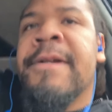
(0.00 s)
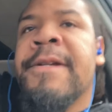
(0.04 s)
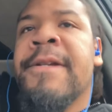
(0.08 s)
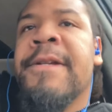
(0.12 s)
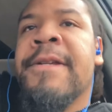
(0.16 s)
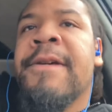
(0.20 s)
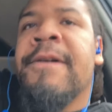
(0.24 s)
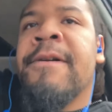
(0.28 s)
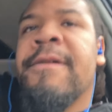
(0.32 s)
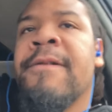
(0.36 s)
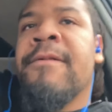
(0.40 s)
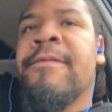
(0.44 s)

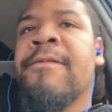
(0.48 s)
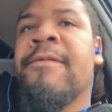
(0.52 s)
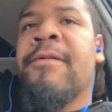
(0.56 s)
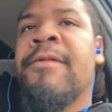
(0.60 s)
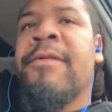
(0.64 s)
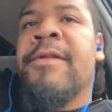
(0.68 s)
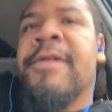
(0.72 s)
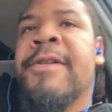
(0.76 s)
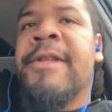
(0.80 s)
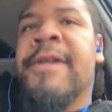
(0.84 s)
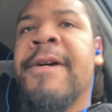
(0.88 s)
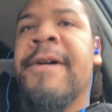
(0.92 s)
You know,
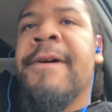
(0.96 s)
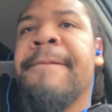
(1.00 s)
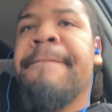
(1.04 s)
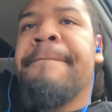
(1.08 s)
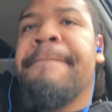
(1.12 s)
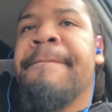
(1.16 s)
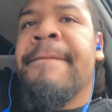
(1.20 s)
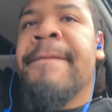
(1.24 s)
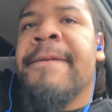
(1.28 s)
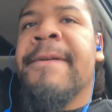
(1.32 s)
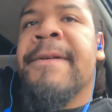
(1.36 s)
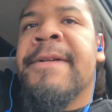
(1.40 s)
growing up,
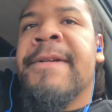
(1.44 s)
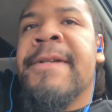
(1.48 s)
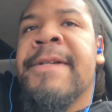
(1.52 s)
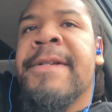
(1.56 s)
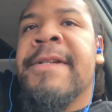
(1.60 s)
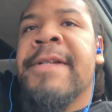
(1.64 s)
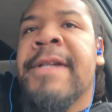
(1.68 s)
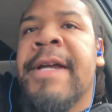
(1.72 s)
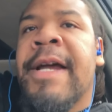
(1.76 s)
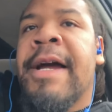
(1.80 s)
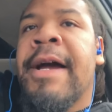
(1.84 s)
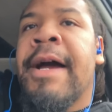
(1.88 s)

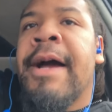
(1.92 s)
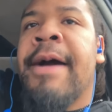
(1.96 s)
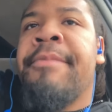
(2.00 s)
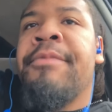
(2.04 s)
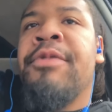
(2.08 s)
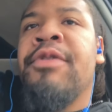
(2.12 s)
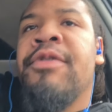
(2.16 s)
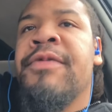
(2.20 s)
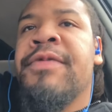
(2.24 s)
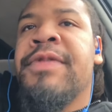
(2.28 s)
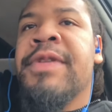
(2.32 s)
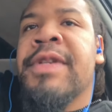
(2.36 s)
I
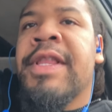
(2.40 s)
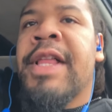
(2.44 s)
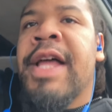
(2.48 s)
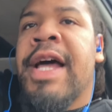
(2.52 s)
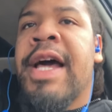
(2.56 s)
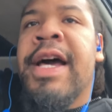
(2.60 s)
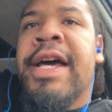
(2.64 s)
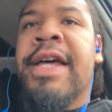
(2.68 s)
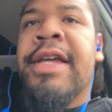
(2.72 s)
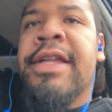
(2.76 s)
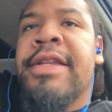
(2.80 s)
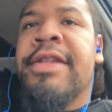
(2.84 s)
moved a
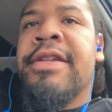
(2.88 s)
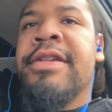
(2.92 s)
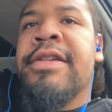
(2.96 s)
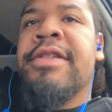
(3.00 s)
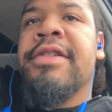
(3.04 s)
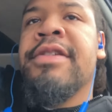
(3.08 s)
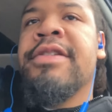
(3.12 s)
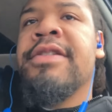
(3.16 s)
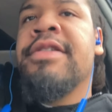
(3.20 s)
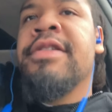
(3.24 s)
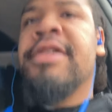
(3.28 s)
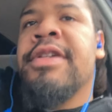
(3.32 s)
lot.
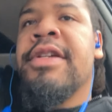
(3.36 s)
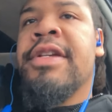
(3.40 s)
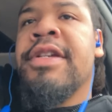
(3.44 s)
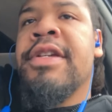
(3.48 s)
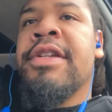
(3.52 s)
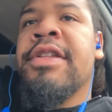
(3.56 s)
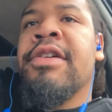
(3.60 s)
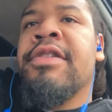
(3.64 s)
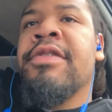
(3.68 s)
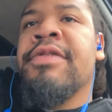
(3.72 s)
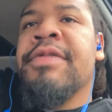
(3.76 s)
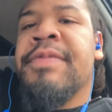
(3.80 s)

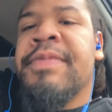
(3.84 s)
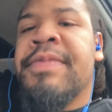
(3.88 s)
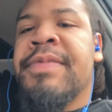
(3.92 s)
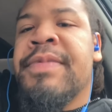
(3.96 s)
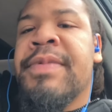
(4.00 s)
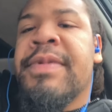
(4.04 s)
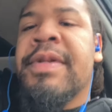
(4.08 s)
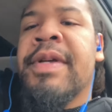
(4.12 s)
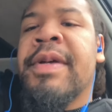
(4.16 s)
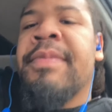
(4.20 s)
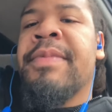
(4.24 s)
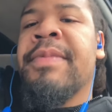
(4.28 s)
You know,
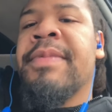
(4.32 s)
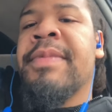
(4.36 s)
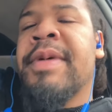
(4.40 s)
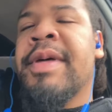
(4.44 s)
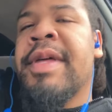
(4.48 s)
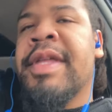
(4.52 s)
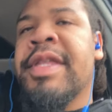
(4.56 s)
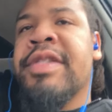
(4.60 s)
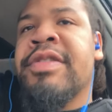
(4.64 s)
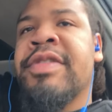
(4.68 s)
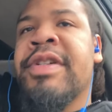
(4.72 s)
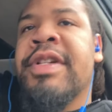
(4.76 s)
I'm
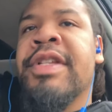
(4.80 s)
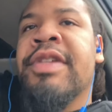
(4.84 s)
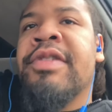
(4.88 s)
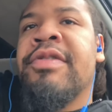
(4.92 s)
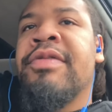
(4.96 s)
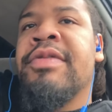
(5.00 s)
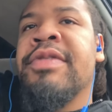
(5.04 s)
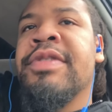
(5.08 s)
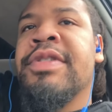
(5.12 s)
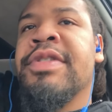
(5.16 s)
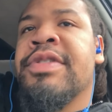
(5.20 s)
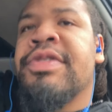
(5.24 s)
not trying to
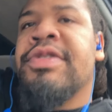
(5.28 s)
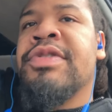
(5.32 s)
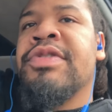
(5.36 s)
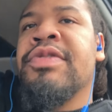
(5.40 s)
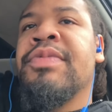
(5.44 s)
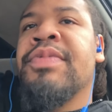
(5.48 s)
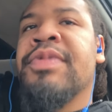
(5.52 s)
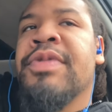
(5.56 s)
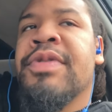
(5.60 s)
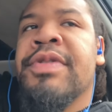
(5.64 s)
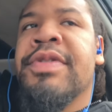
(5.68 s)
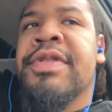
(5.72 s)
go into
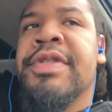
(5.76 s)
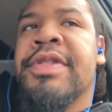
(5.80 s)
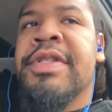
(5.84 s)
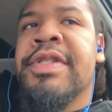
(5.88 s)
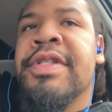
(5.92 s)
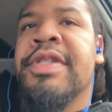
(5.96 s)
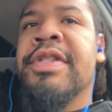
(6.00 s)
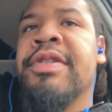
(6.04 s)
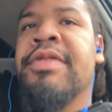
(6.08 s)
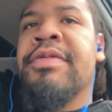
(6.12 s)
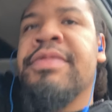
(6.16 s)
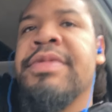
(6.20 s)
super,
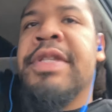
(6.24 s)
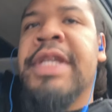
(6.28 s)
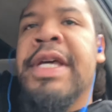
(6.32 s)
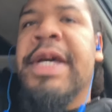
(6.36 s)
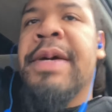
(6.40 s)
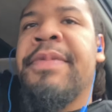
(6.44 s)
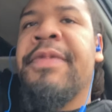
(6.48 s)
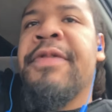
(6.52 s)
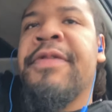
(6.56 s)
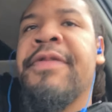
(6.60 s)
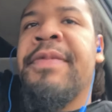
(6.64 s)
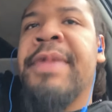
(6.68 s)
you know,
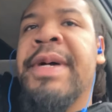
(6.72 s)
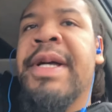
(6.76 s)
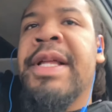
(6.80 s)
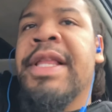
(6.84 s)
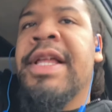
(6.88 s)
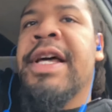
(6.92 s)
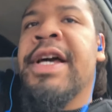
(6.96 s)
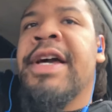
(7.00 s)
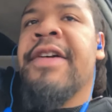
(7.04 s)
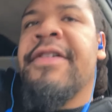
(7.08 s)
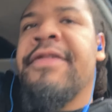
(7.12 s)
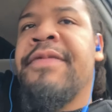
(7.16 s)
depth of my
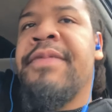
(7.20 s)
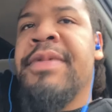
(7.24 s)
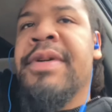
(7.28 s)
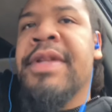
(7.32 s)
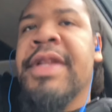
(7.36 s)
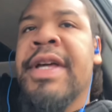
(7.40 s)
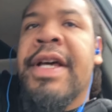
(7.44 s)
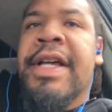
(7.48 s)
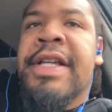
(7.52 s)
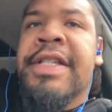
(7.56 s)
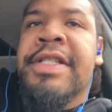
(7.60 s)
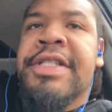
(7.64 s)
life,
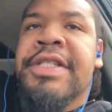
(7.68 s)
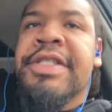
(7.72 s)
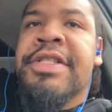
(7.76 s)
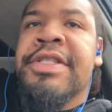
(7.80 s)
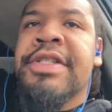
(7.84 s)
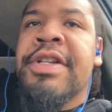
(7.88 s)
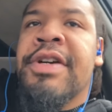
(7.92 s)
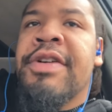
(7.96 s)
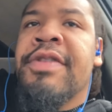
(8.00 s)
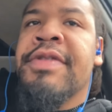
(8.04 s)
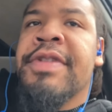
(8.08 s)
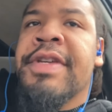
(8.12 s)
but I just
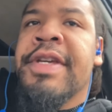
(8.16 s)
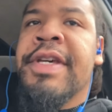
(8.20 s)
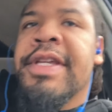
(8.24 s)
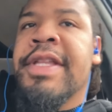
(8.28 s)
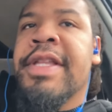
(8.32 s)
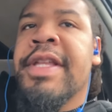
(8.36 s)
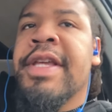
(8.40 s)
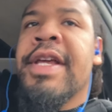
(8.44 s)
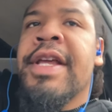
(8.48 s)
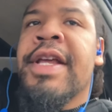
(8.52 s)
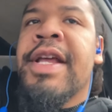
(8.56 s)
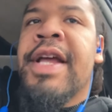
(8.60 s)
know
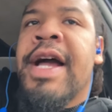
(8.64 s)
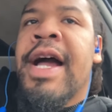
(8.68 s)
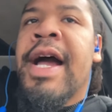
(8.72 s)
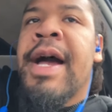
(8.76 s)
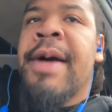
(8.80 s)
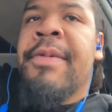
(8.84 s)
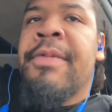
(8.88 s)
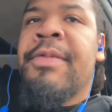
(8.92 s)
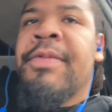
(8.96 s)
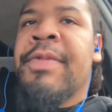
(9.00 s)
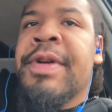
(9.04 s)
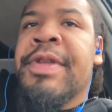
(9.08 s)
that
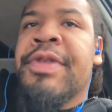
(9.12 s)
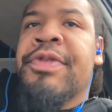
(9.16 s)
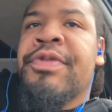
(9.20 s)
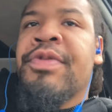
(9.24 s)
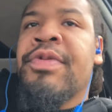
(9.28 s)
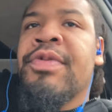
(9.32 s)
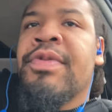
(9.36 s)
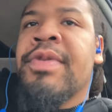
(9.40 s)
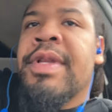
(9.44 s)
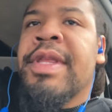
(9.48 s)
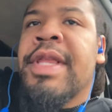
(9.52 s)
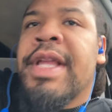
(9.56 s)
I went
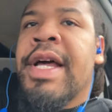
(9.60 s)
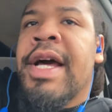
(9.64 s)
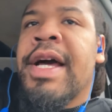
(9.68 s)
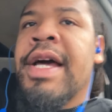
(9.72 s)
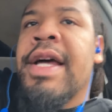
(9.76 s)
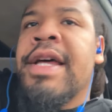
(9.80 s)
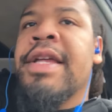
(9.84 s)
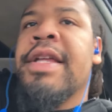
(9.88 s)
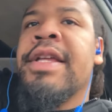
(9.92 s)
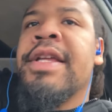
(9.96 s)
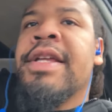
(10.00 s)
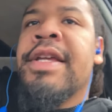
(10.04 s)
through a
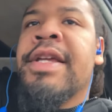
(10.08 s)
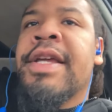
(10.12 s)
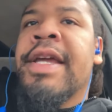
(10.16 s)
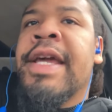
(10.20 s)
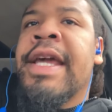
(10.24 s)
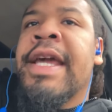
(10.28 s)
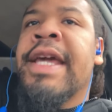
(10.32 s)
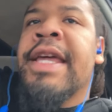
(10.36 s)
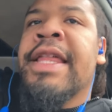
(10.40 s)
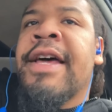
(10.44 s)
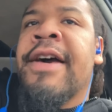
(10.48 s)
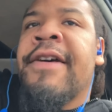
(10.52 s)
lot
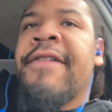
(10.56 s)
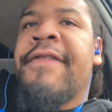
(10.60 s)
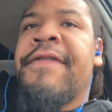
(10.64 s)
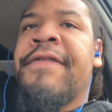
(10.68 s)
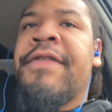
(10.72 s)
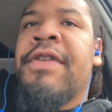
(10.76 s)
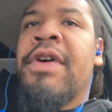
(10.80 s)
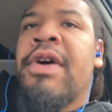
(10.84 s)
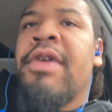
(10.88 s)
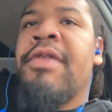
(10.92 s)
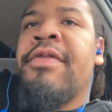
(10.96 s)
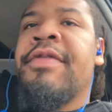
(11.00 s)
and
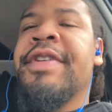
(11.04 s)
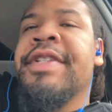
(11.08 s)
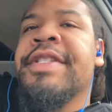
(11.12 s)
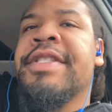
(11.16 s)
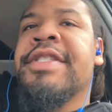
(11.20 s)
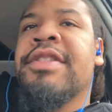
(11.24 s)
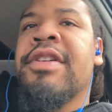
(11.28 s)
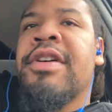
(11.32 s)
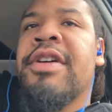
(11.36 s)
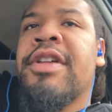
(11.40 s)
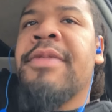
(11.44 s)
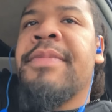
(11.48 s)
I've always
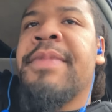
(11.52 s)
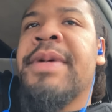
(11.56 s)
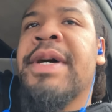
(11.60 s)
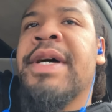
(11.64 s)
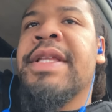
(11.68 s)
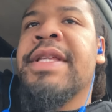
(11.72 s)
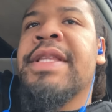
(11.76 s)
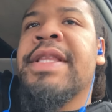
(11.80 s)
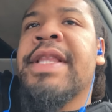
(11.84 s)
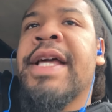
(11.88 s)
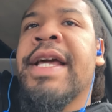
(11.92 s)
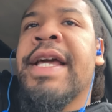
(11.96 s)
thought
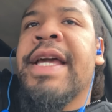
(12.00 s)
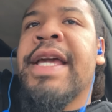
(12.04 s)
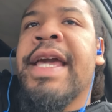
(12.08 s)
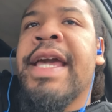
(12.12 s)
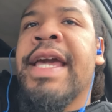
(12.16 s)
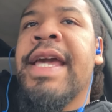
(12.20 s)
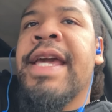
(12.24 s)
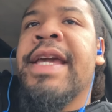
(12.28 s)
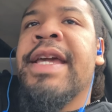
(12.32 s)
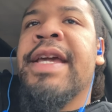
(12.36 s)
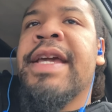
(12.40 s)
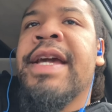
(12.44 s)
about it like,
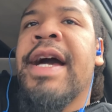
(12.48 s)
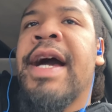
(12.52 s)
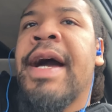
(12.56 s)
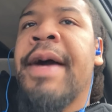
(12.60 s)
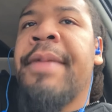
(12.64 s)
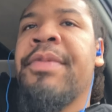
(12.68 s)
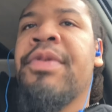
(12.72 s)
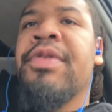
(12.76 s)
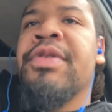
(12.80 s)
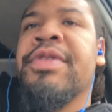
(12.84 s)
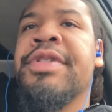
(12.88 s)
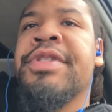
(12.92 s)
hey,
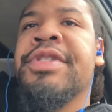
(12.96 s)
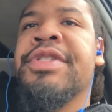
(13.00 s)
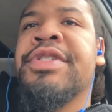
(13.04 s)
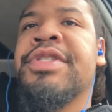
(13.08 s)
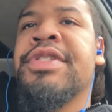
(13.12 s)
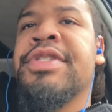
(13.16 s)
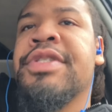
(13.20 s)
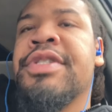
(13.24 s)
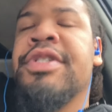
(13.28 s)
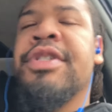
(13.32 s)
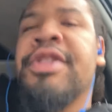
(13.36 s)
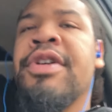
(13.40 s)
I'm going to,
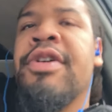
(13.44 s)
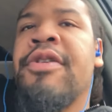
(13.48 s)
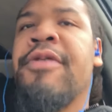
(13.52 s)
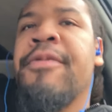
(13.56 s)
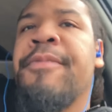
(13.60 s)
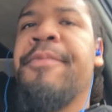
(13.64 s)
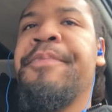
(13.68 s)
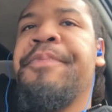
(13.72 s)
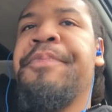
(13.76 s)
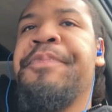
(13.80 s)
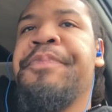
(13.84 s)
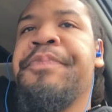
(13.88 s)
you know,